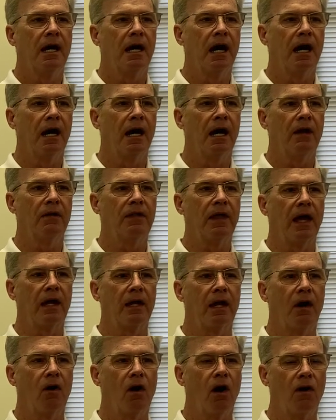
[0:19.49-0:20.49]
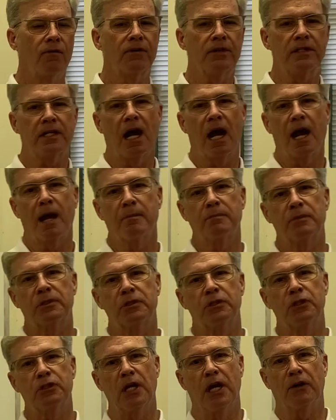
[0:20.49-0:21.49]
uh, that oftentimes
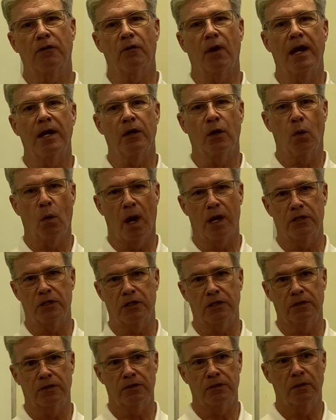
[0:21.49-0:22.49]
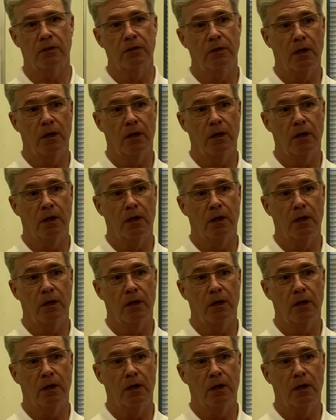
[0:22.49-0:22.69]
generate questions